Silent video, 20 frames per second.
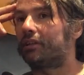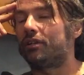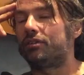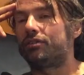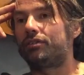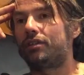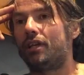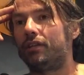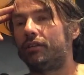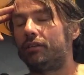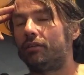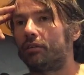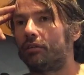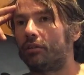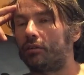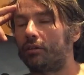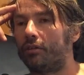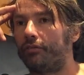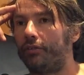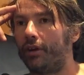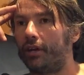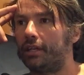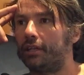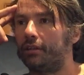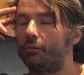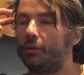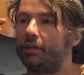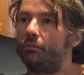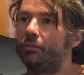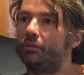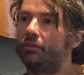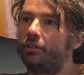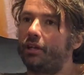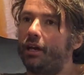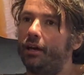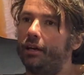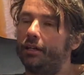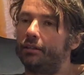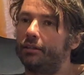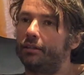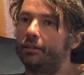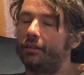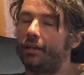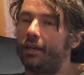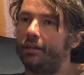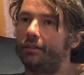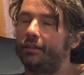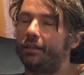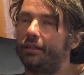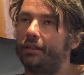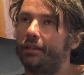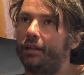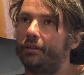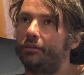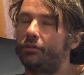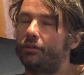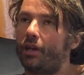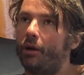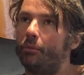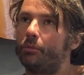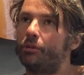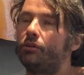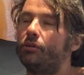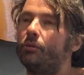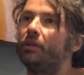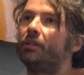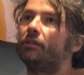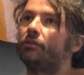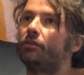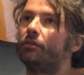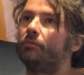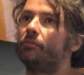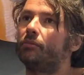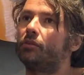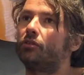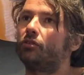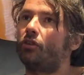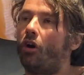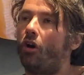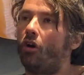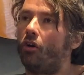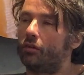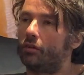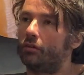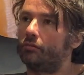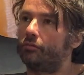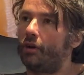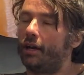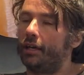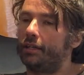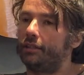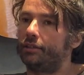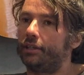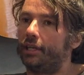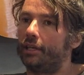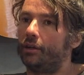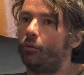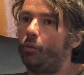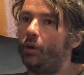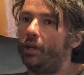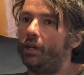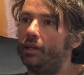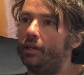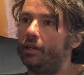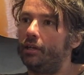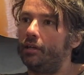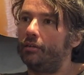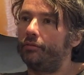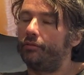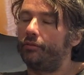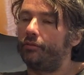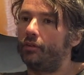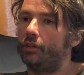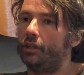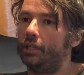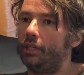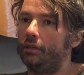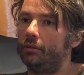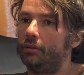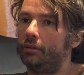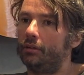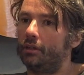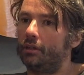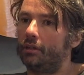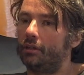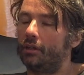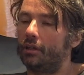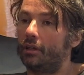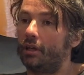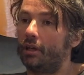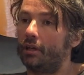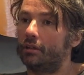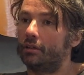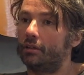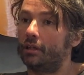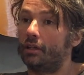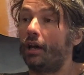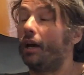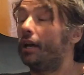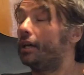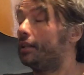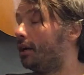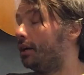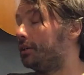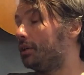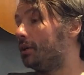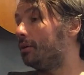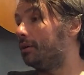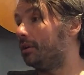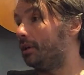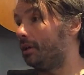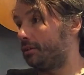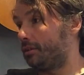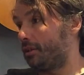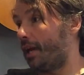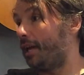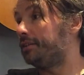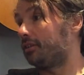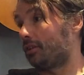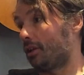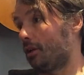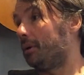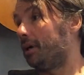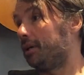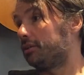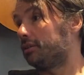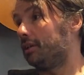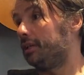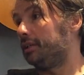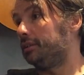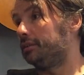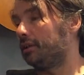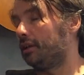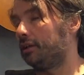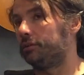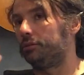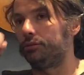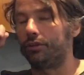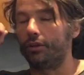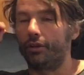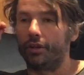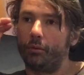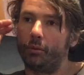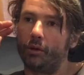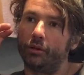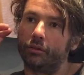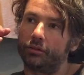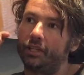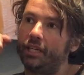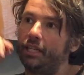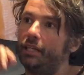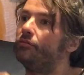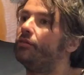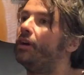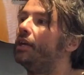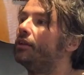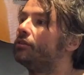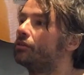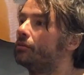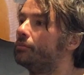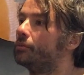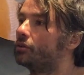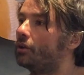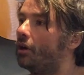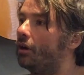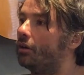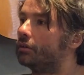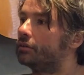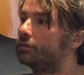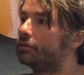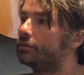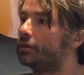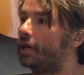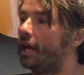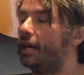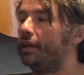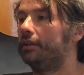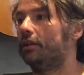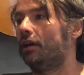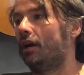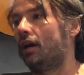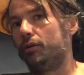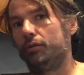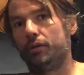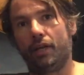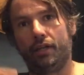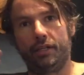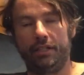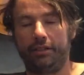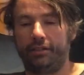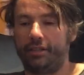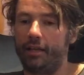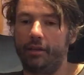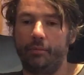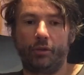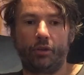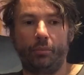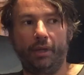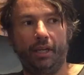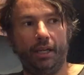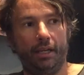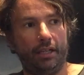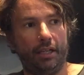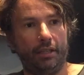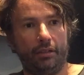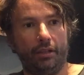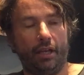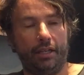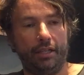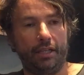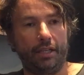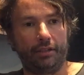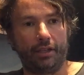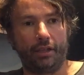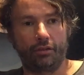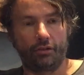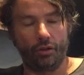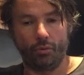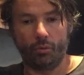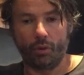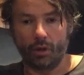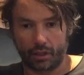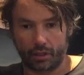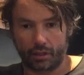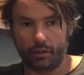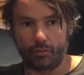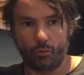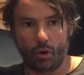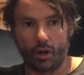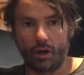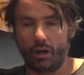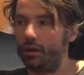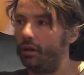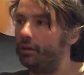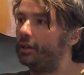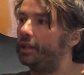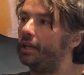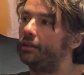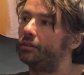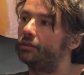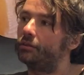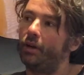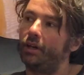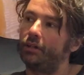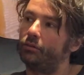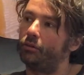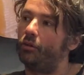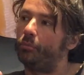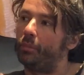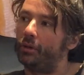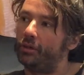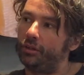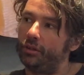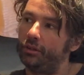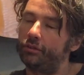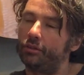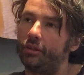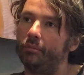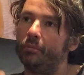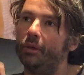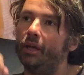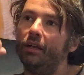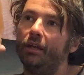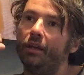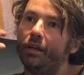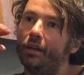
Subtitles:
Because the funny, we were starting. I was doing some songwriting with the guy that I knew at Kscope actually, a guy called Johnny Wilkes, and he'd written some songs, and he sent them to me, and he said, "Do you want to work on these?" So I sort of produced them.